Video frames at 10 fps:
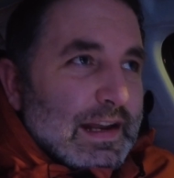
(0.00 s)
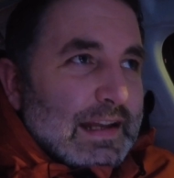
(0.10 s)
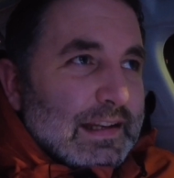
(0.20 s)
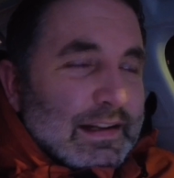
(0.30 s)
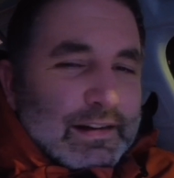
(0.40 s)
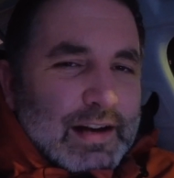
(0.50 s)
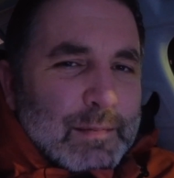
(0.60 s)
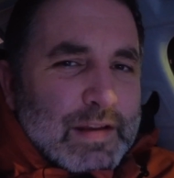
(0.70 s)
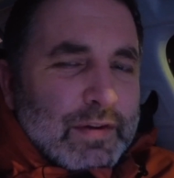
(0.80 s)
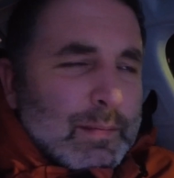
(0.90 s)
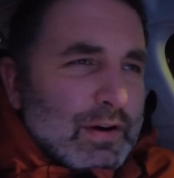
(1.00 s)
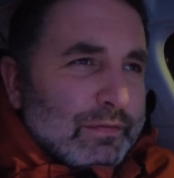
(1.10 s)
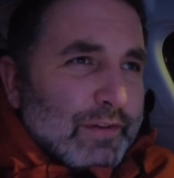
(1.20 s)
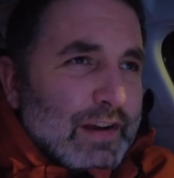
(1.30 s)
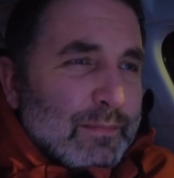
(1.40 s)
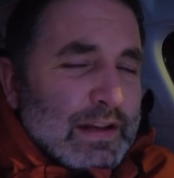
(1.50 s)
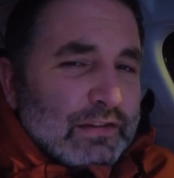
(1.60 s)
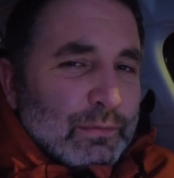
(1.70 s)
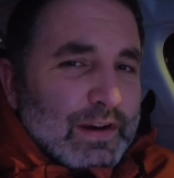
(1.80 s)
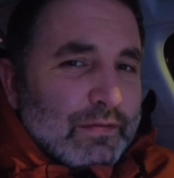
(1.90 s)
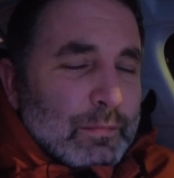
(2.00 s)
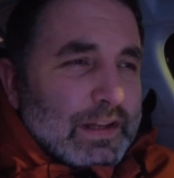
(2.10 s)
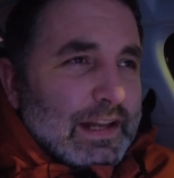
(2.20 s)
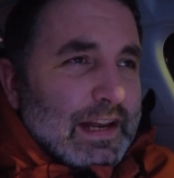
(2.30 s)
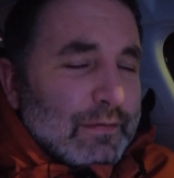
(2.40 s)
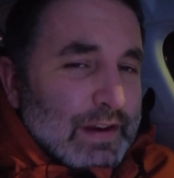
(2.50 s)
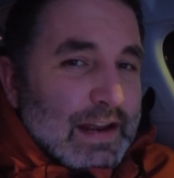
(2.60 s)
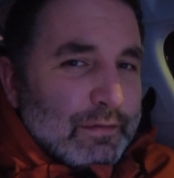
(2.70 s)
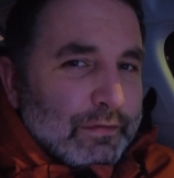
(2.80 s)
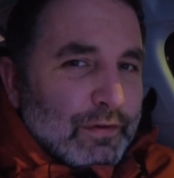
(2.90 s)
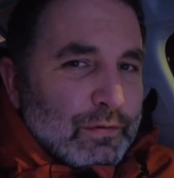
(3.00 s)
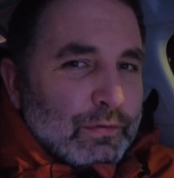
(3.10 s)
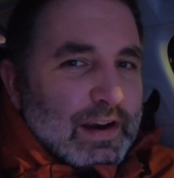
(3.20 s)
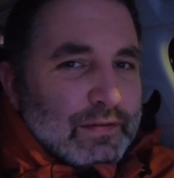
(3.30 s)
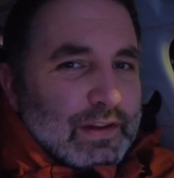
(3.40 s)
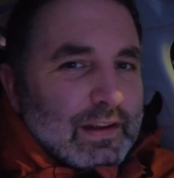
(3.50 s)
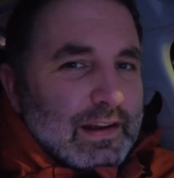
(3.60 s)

and I'm living about 5 minutes away from it, and I've never photographed it.